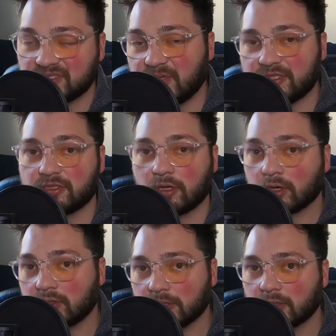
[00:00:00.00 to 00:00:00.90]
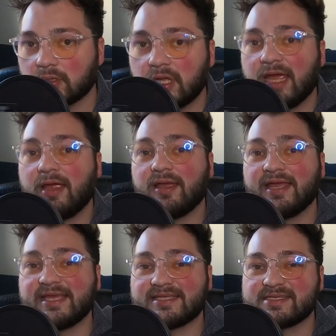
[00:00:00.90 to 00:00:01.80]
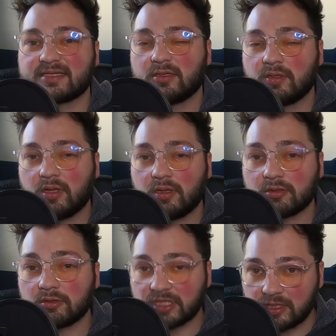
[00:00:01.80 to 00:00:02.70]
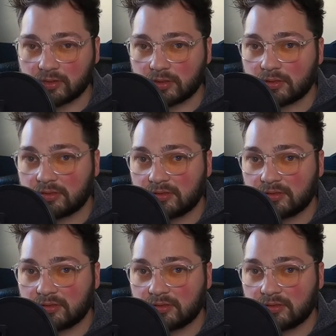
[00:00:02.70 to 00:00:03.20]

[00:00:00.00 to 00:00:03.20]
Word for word: as mentioned earlier, is legal